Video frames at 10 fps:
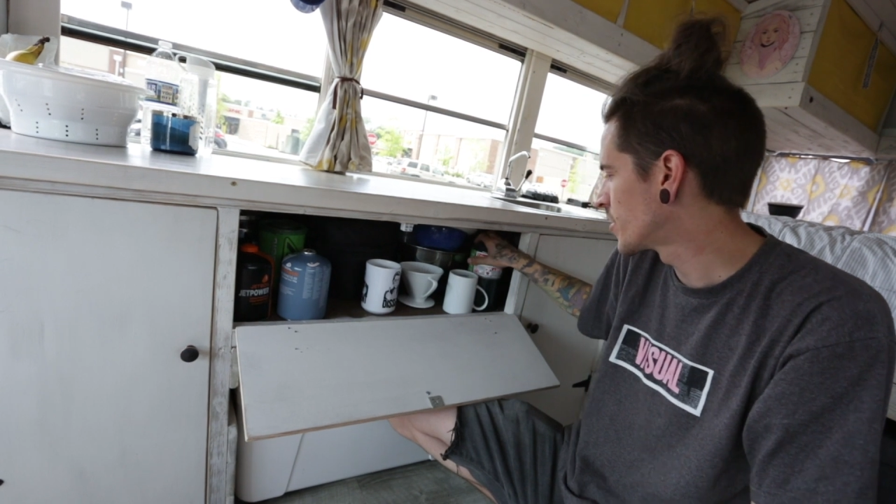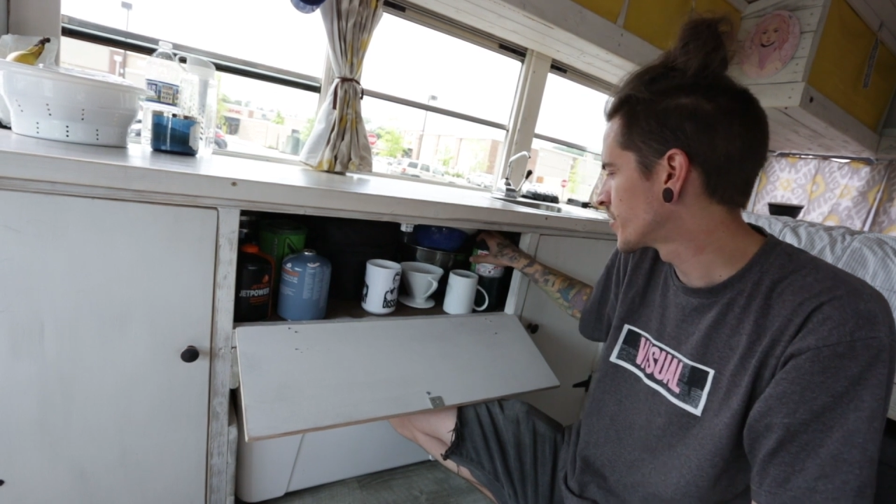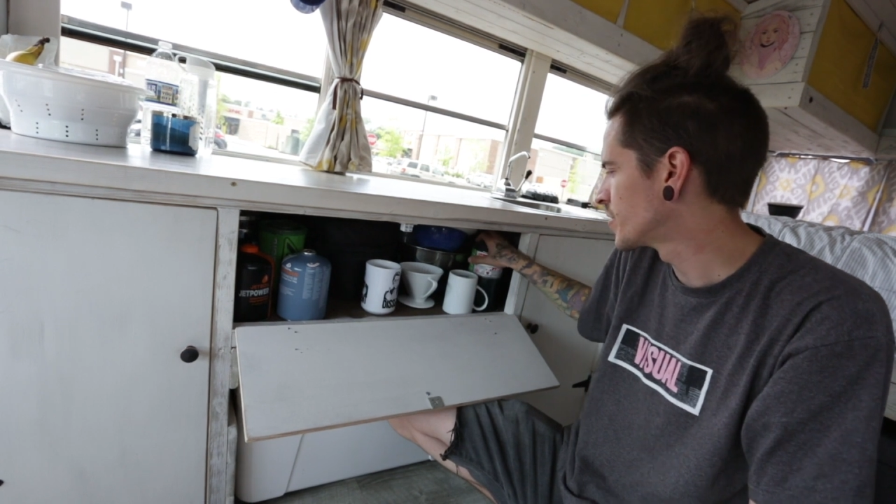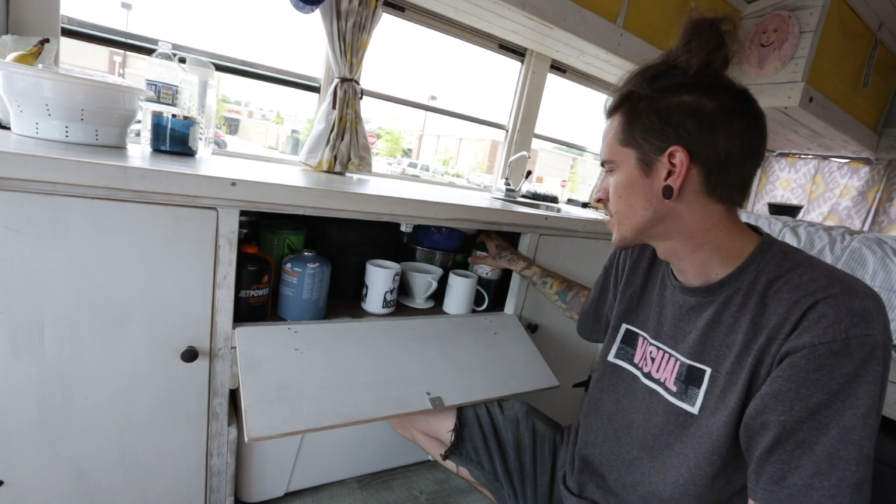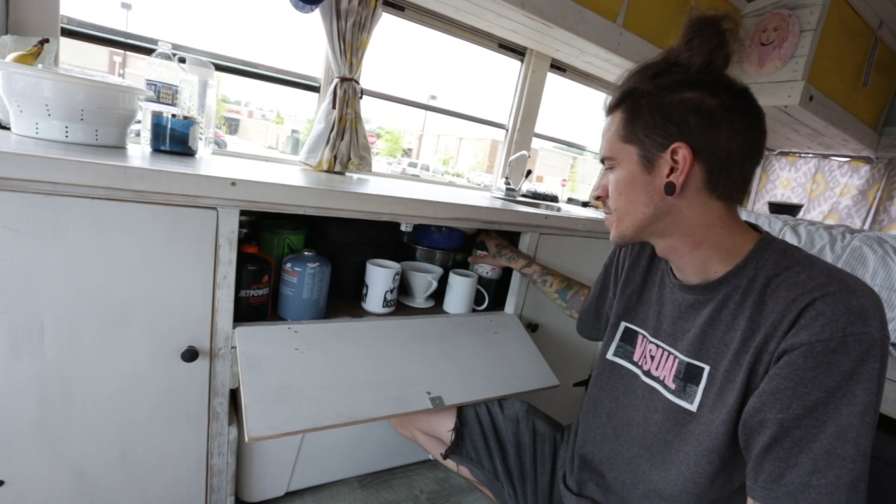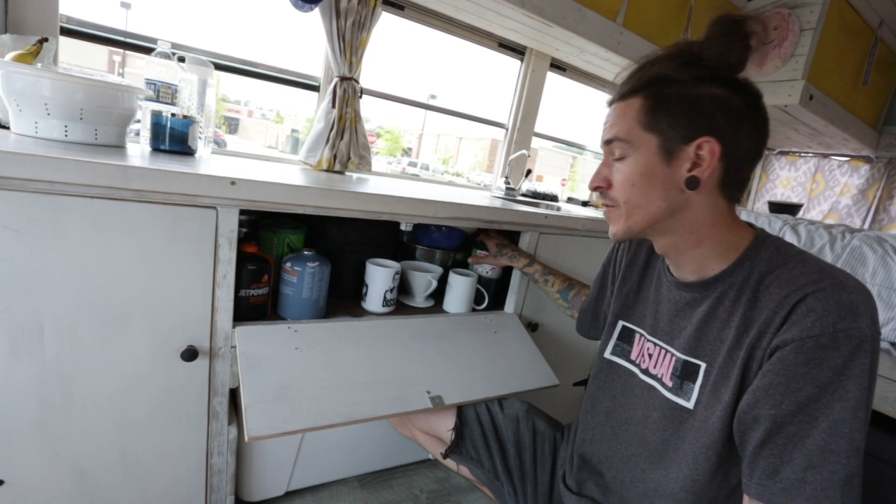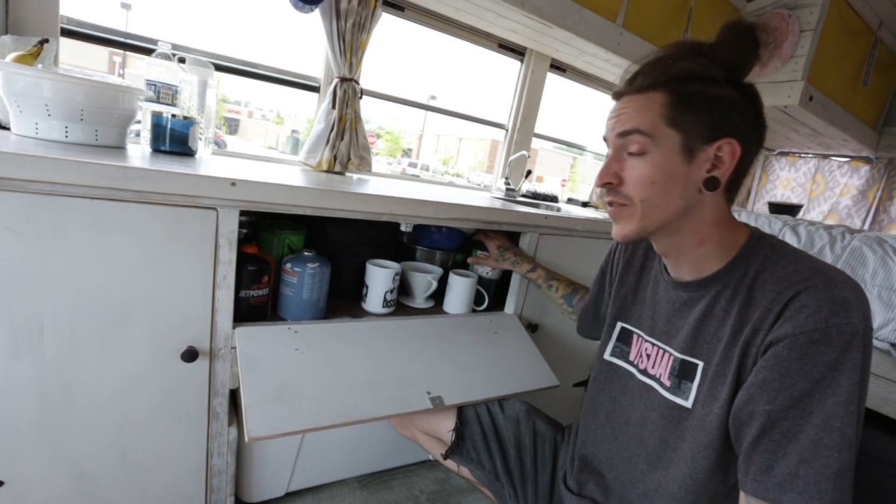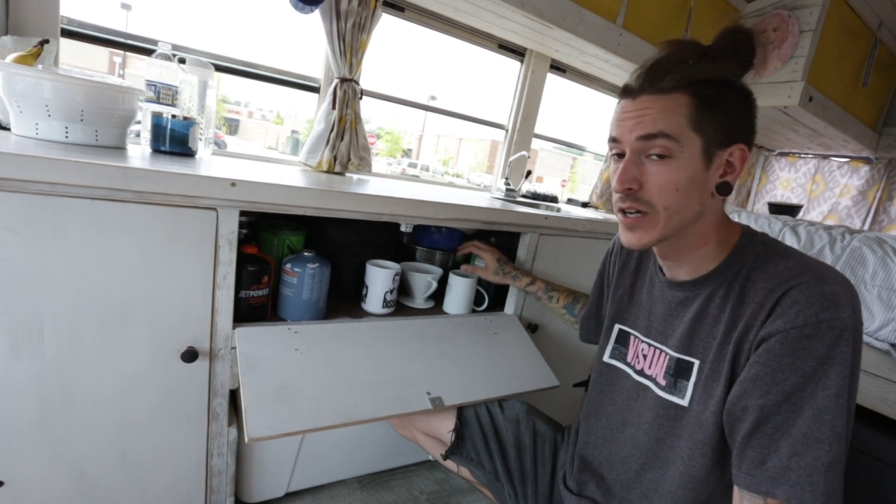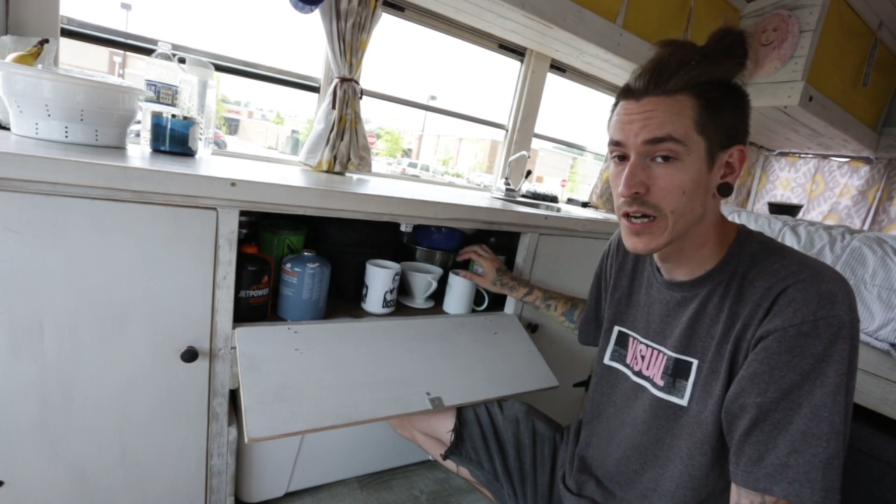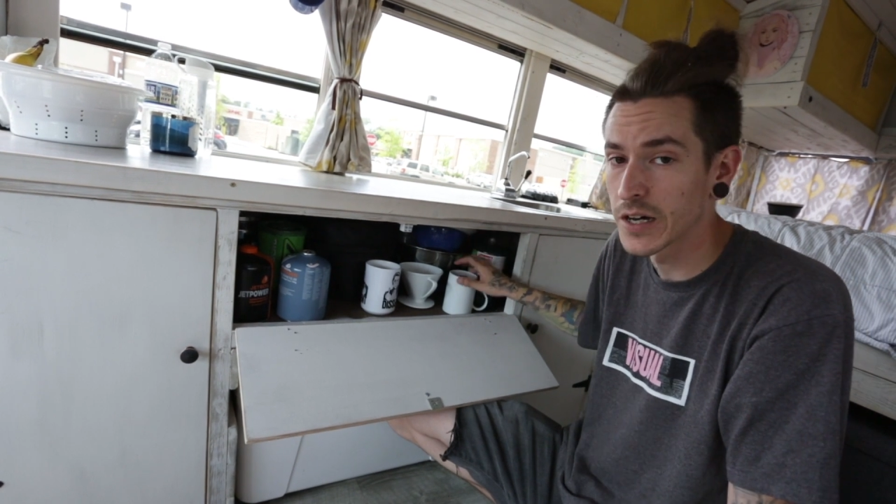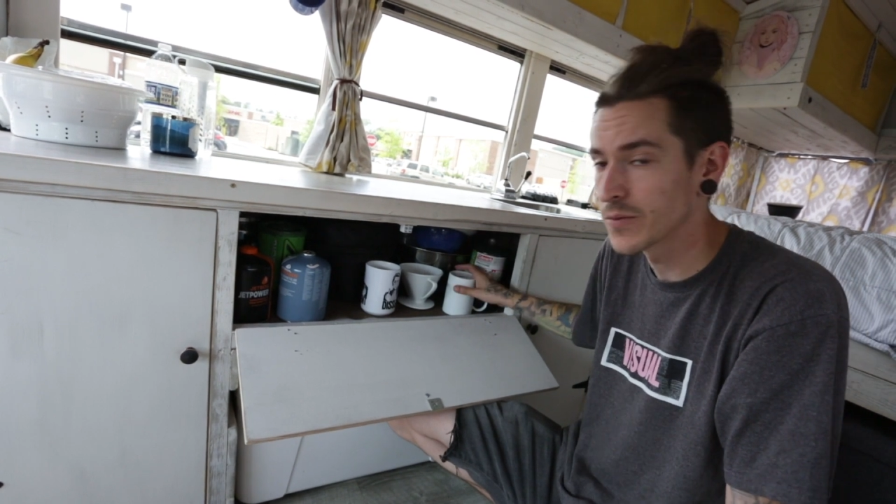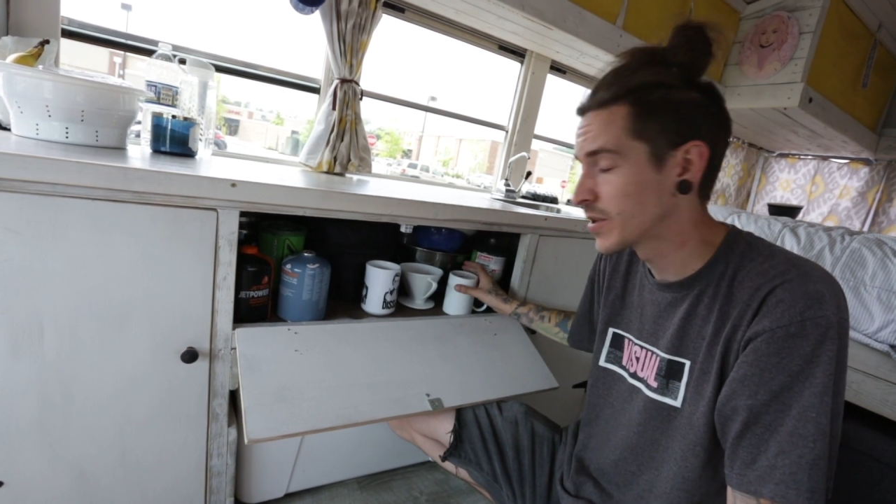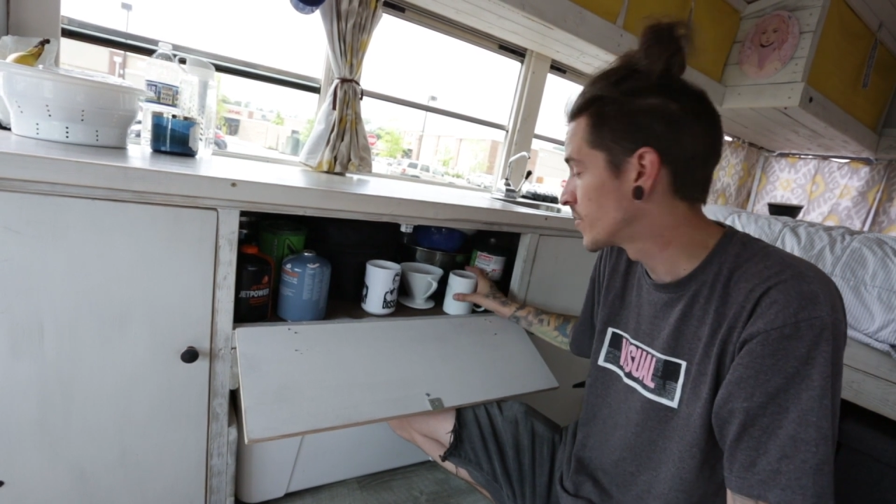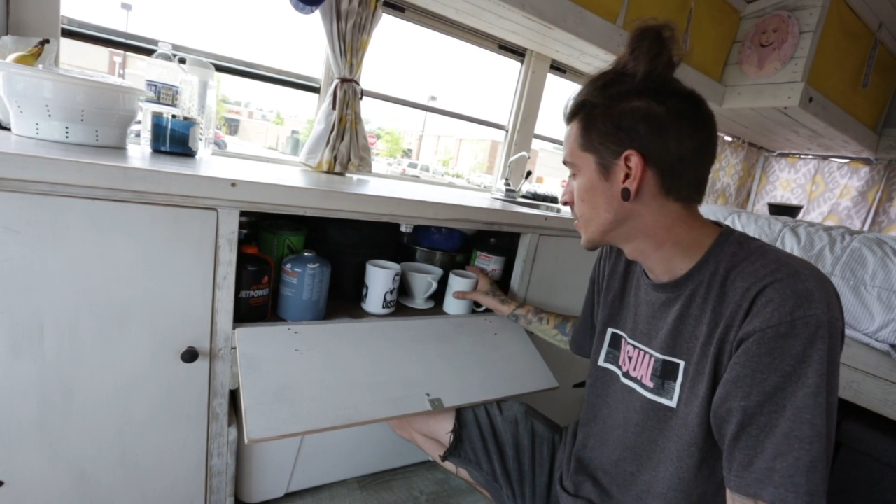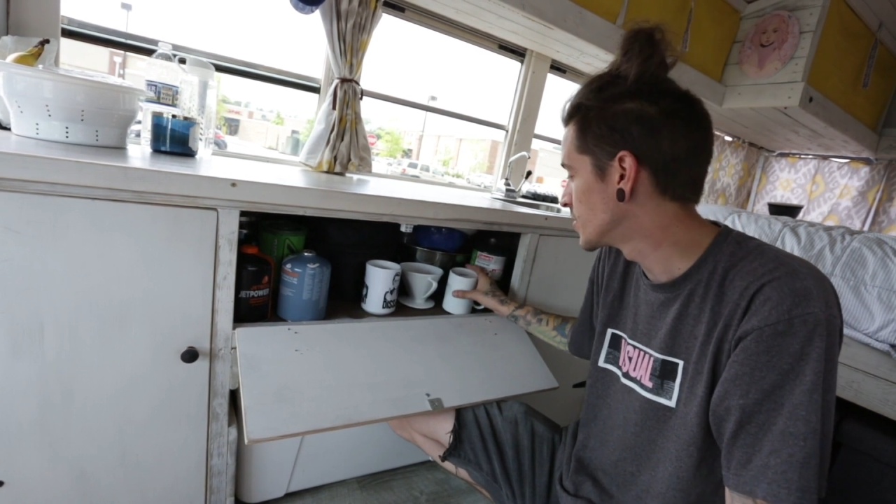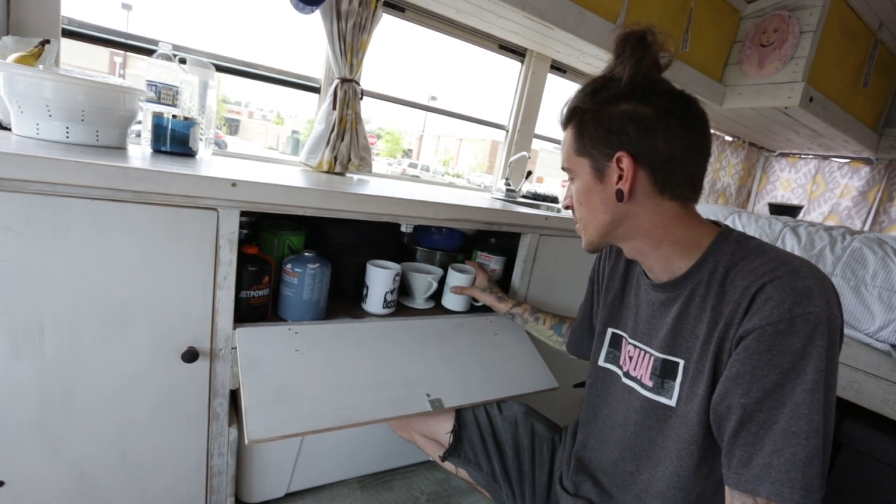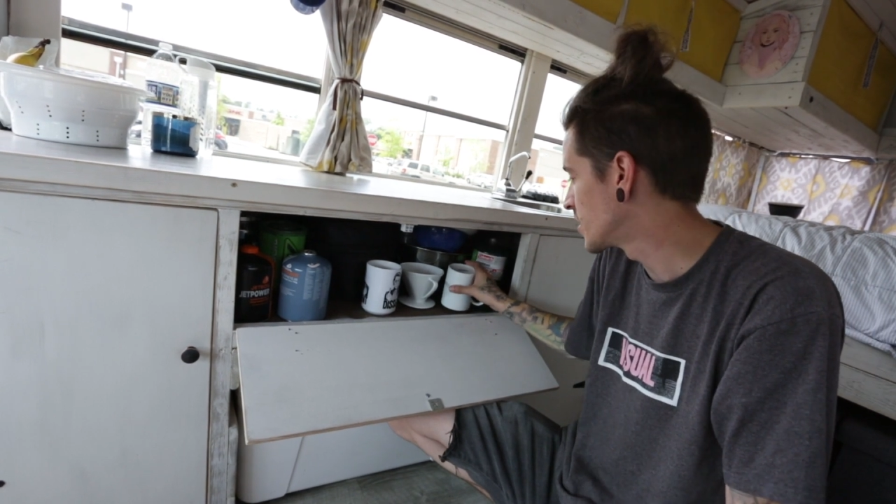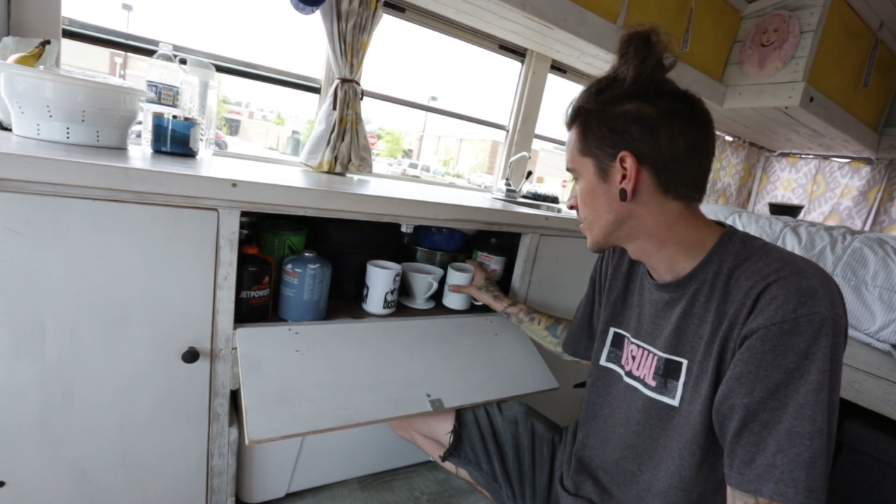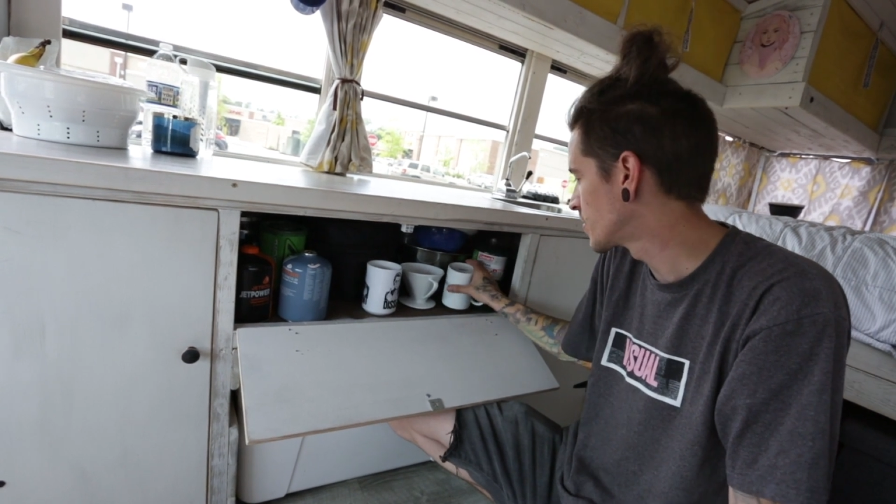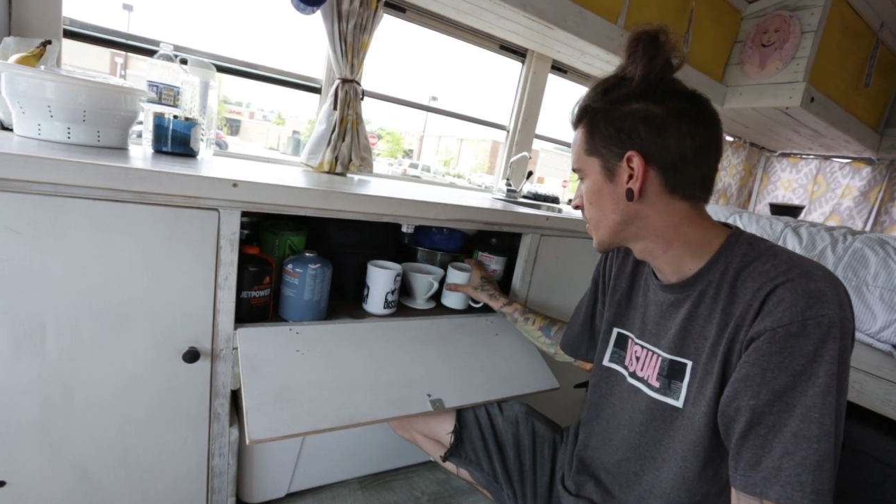although it's been very hot, we haven't used a
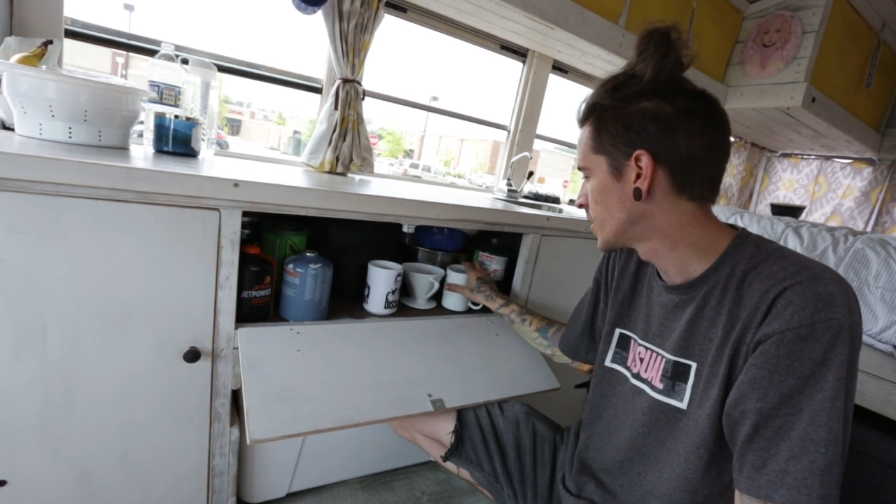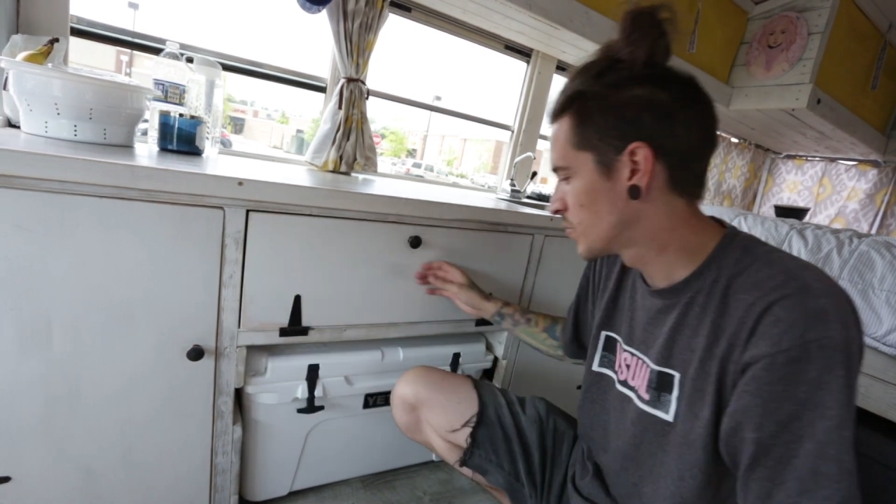heater in a while.